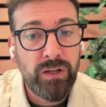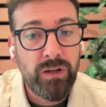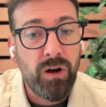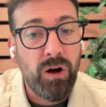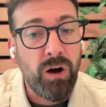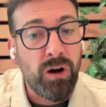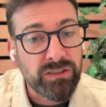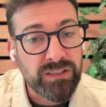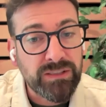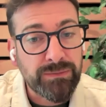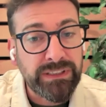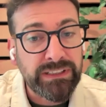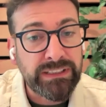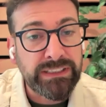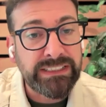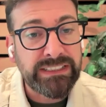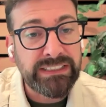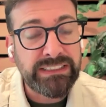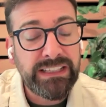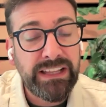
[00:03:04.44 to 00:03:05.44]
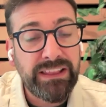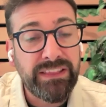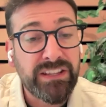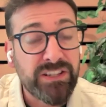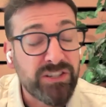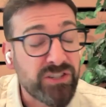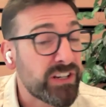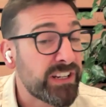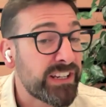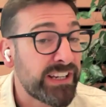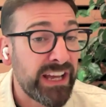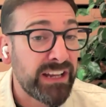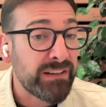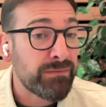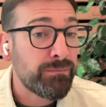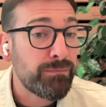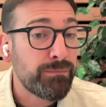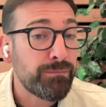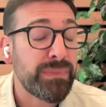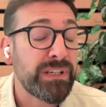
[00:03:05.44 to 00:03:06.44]
Ultimately, this should again
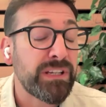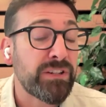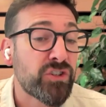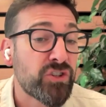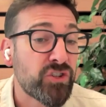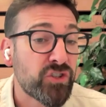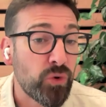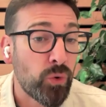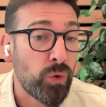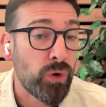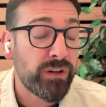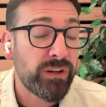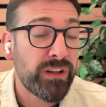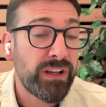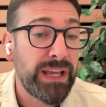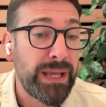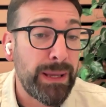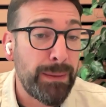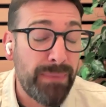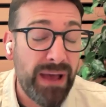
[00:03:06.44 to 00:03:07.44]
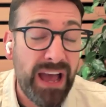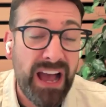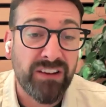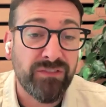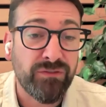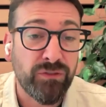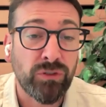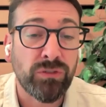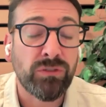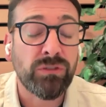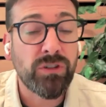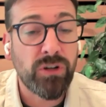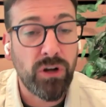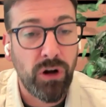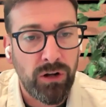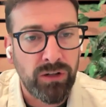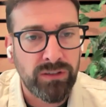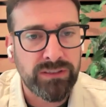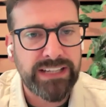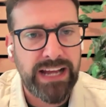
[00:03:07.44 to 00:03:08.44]
be a short, impactful
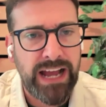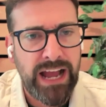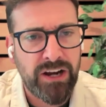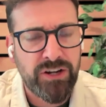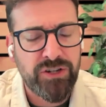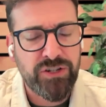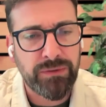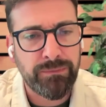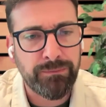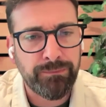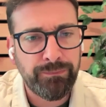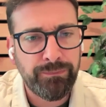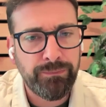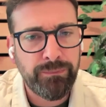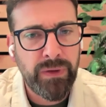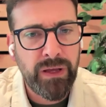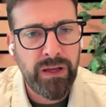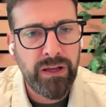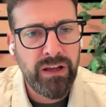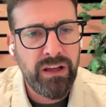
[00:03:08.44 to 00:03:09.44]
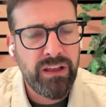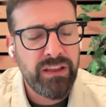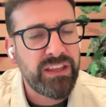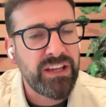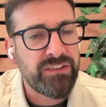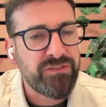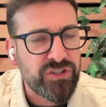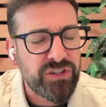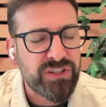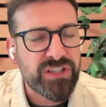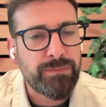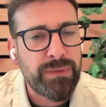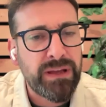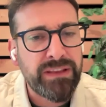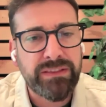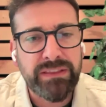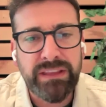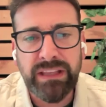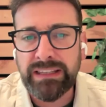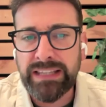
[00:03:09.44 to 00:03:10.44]
call to action. They've just
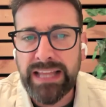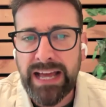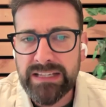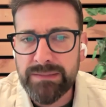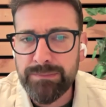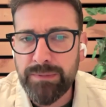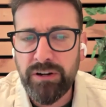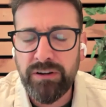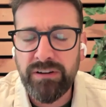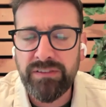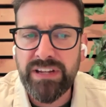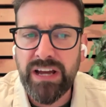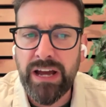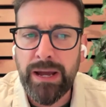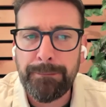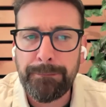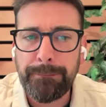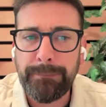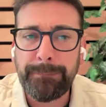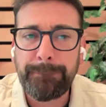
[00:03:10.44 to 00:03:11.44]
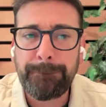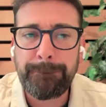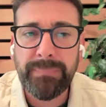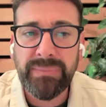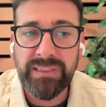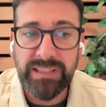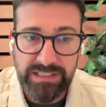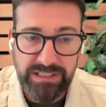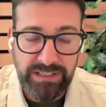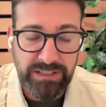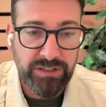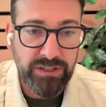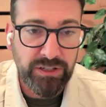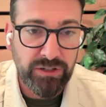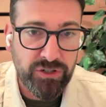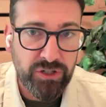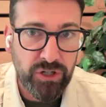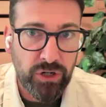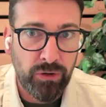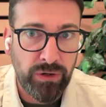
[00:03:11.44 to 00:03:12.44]
spent the last period of time listening to your
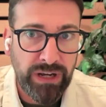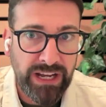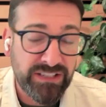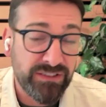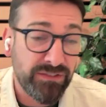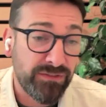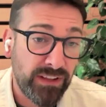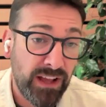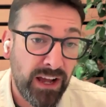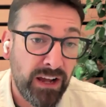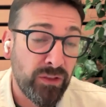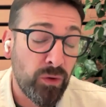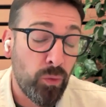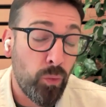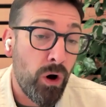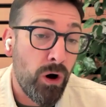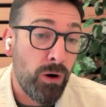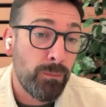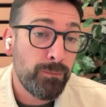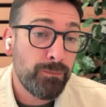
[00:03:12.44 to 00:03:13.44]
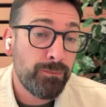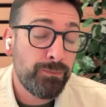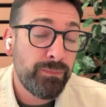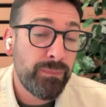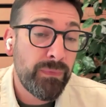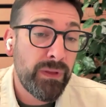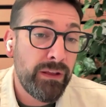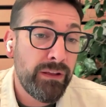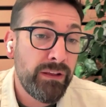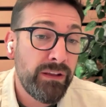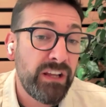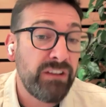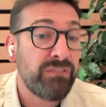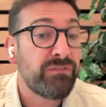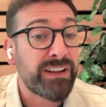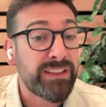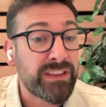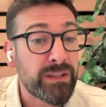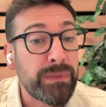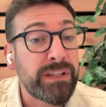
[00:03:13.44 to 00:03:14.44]
show as a fly on the wall.
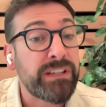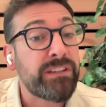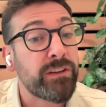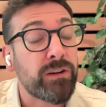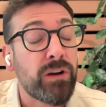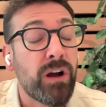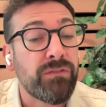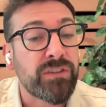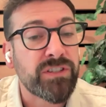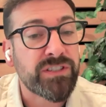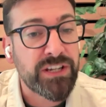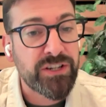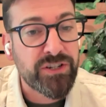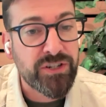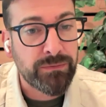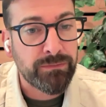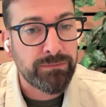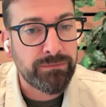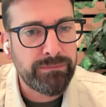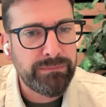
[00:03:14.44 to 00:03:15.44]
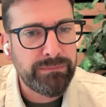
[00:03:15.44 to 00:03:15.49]
Invite them into the conversation.